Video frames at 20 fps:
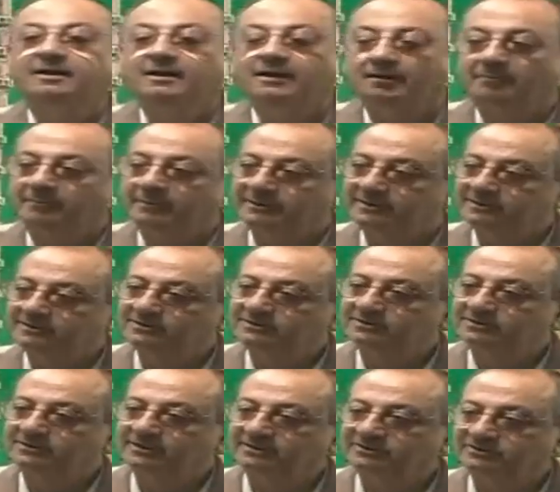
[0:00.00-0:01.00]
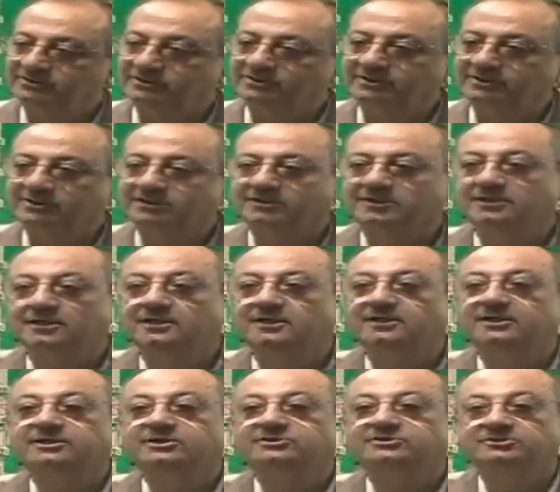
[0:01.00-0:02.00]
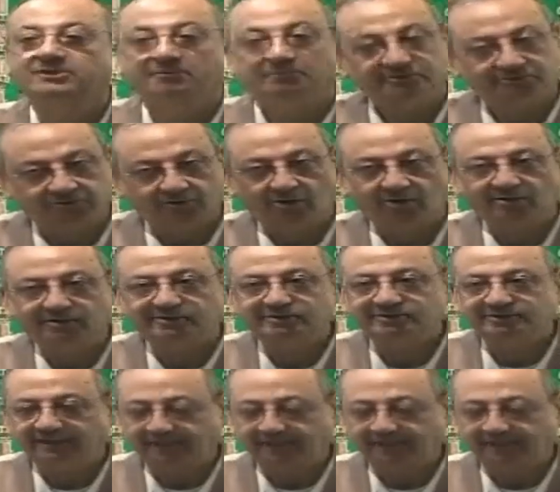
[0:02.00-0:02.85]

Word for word: Uh, brothers and sisters, some scholars